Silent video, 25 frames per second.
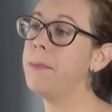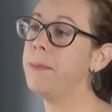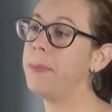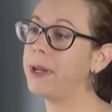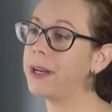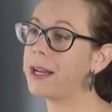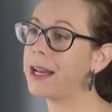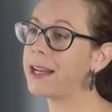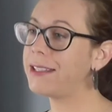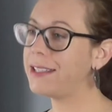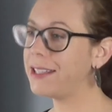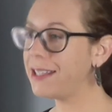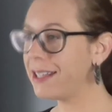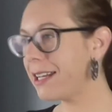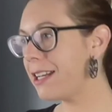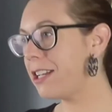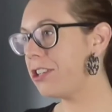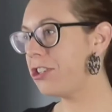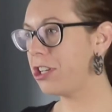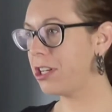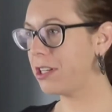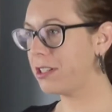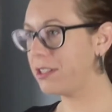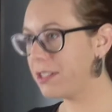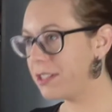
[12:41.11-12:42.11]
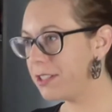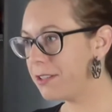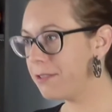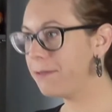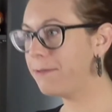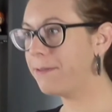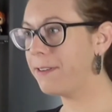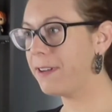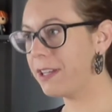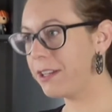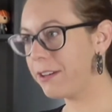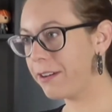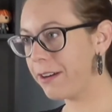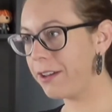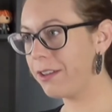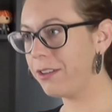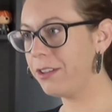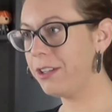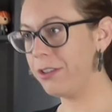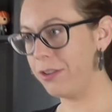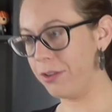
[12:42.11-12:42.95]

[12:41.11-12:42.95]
but I did get a chance to figure out,